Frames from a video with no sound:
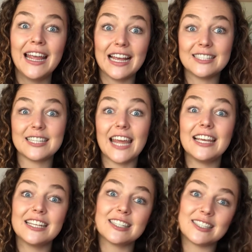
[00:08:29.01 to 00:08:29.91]
is
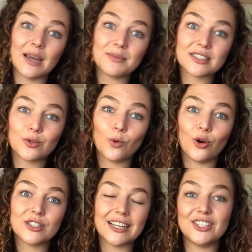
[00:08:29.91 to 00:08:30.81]
taking steps
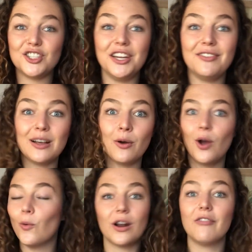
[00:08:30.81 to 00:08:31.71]
towards achieving
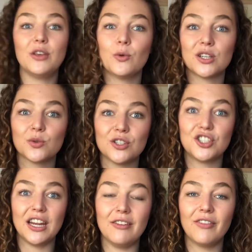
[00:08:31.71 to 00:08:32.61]
whatever you want to
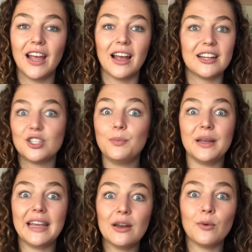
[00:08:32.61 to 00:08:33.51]
achieve to
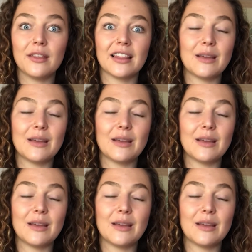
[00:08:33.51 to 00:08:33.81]
begin with.